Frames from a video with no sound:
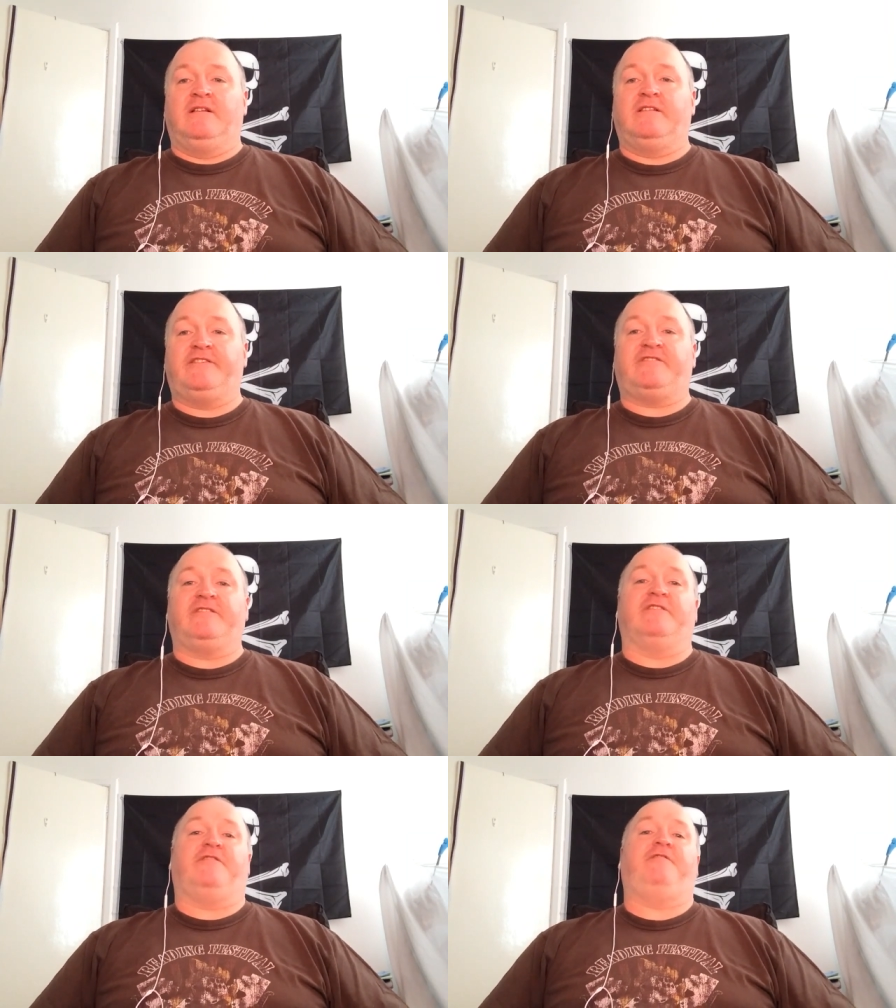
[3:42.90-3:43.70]

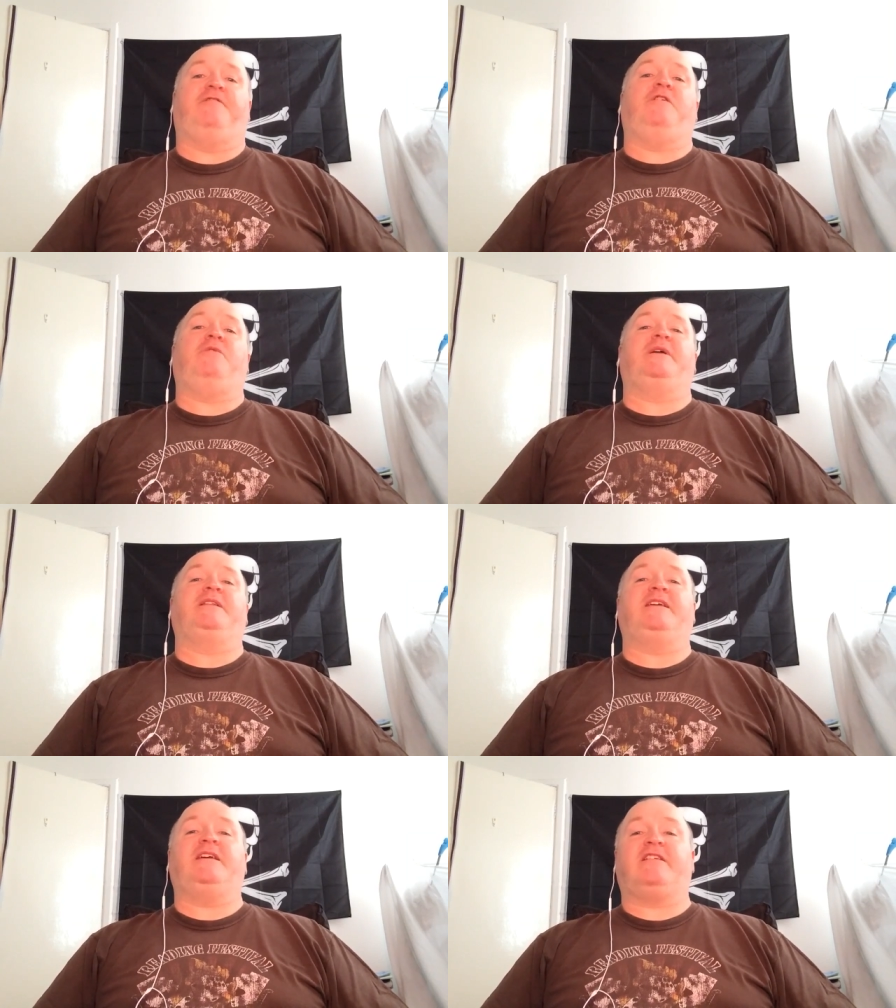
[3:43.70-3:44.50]
Literally the
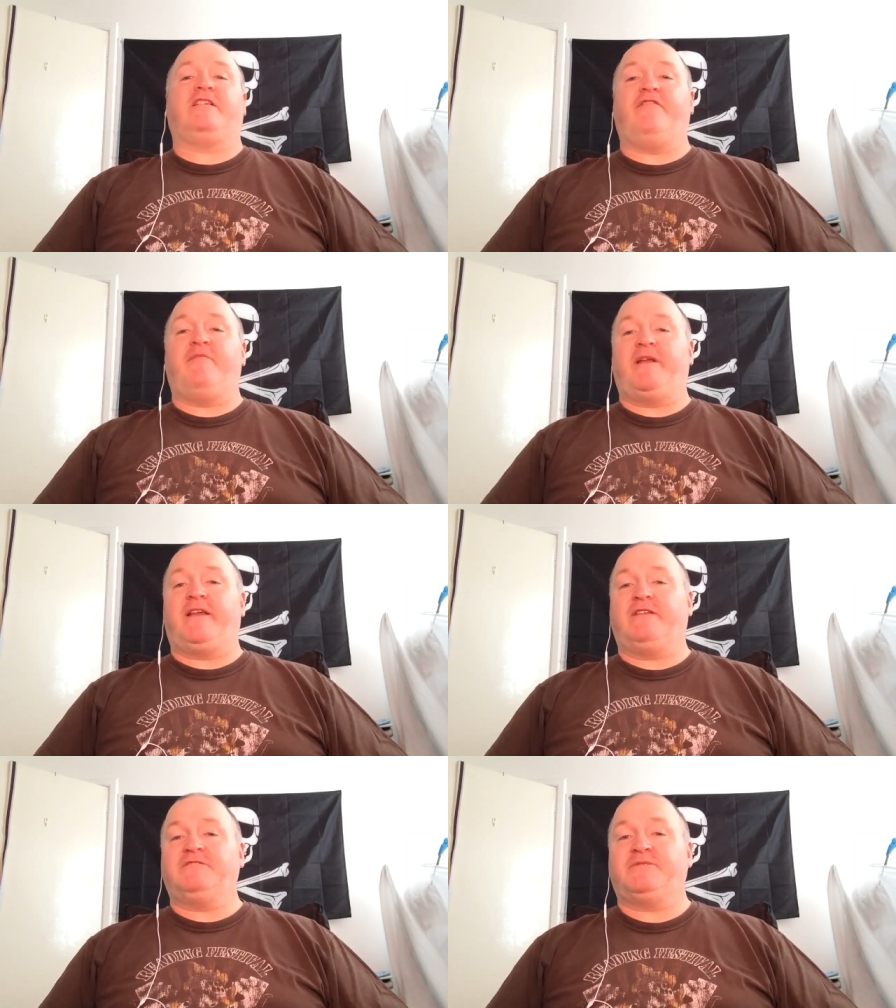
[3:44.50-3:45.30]
following day, the government
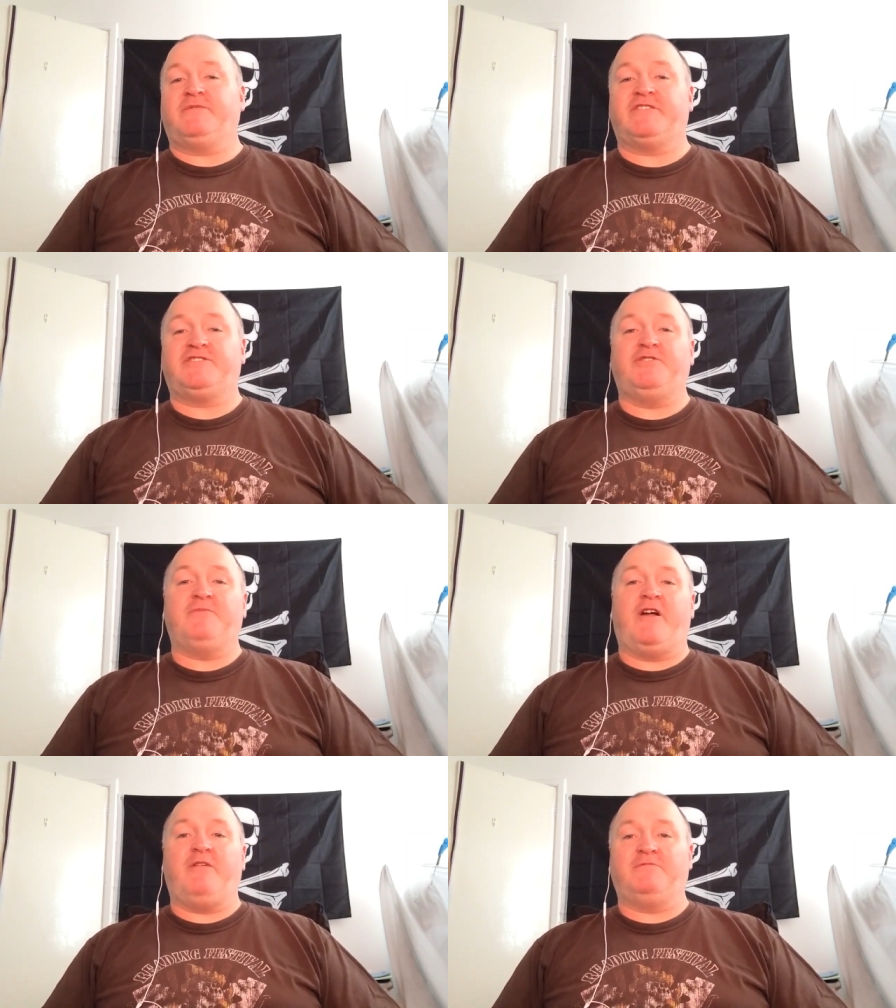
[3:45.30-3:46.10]
announced it would
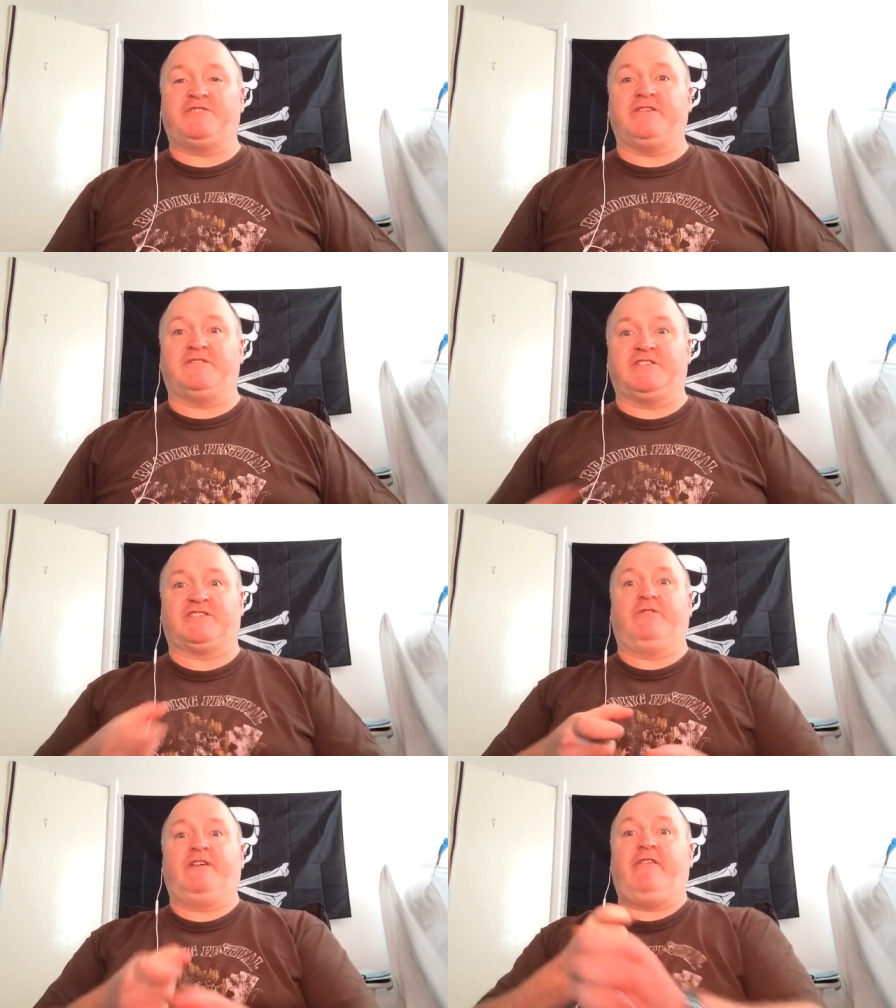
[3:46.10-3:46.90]
resume arms sales to
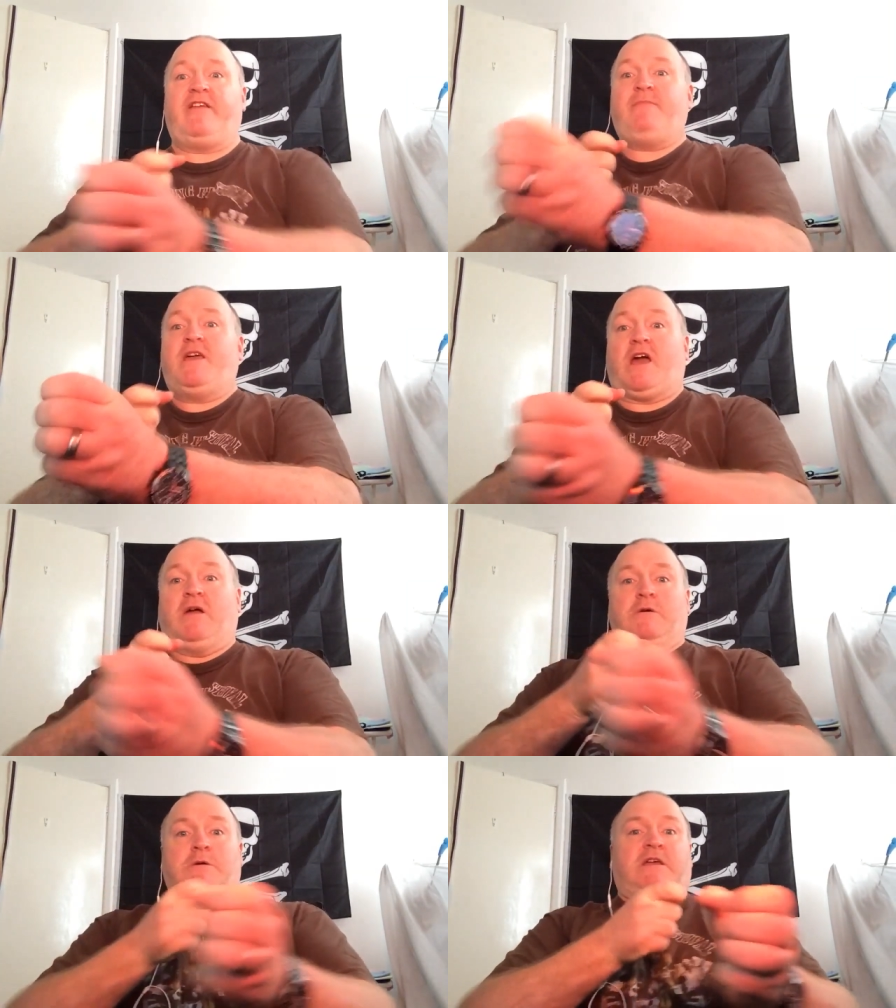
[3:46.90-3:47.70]
Saudi Arabia,
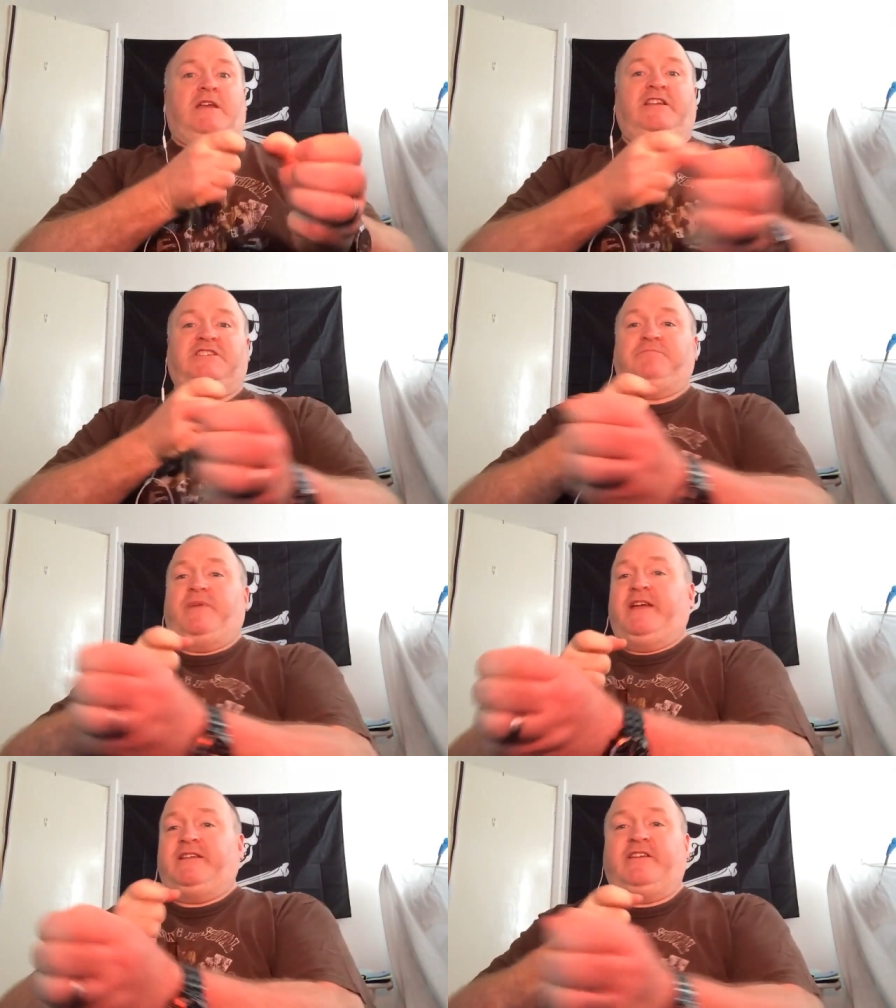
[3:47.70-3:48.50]

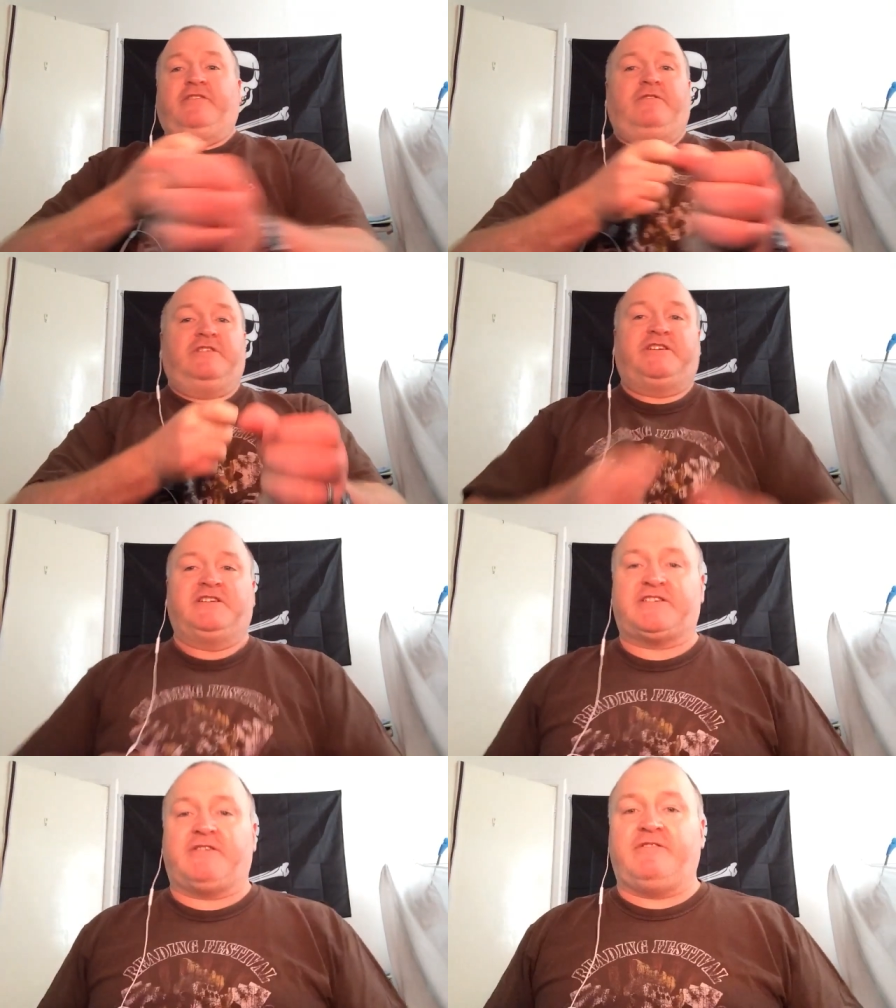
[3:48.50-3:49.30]
despite
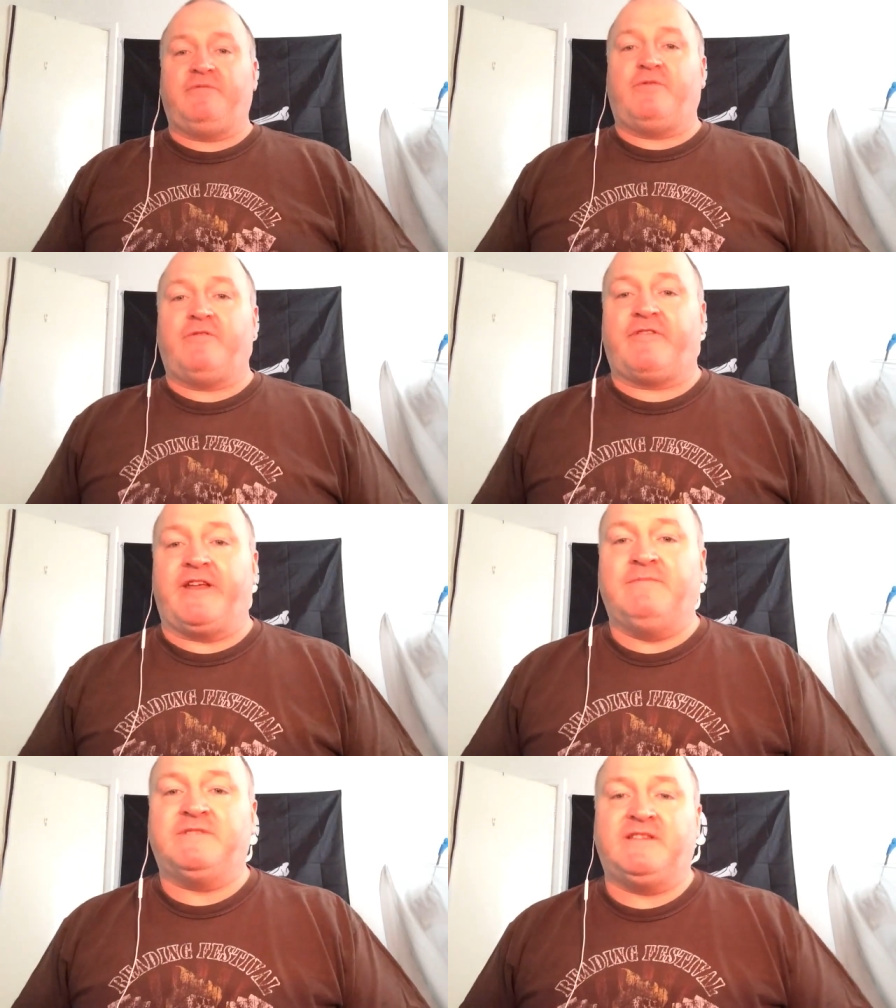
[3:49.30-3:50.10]
acknowledging Saudi war
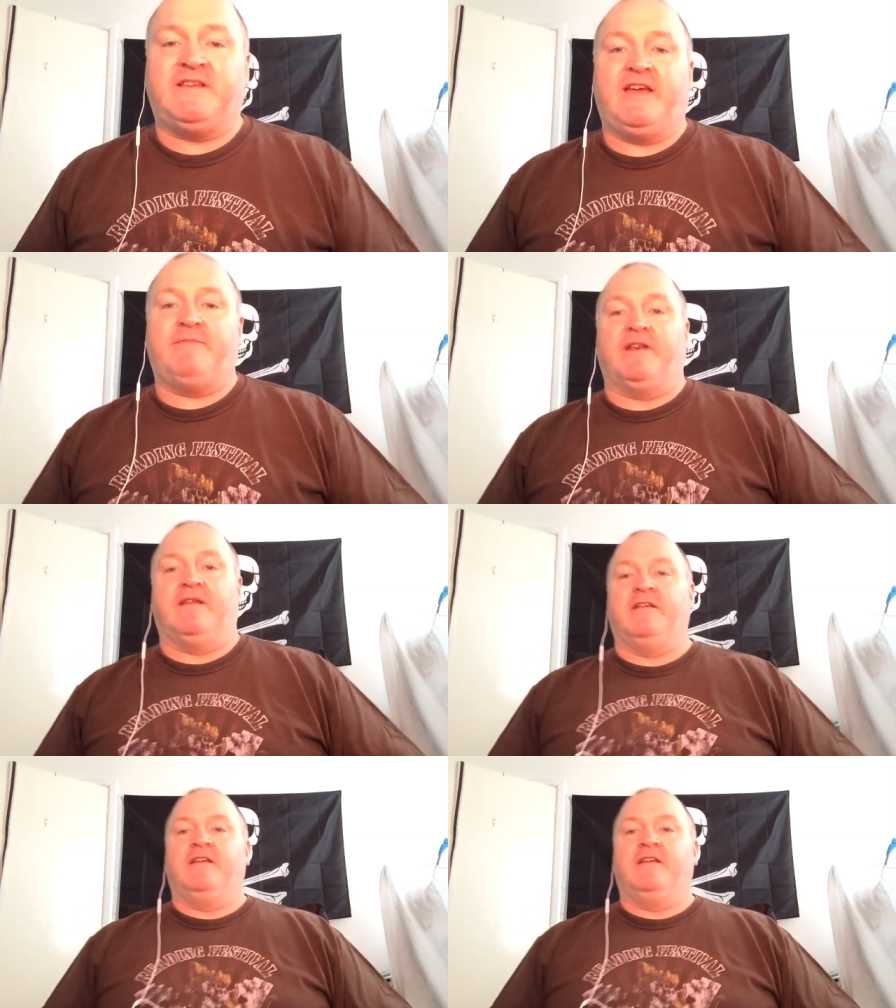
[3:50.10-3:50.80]
crimes in the Yemen.